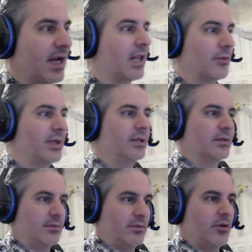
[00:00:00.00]
on
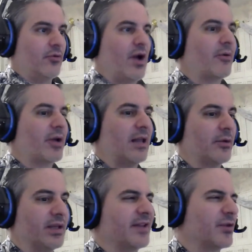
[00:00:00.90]
Halloween or around
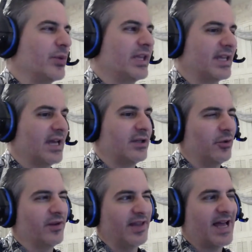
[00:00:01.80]
Halloween, like the weekend.
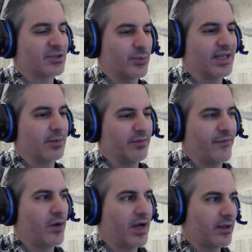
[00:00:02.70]
The last weekend
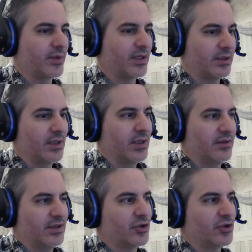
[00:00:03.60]
before Halloween, they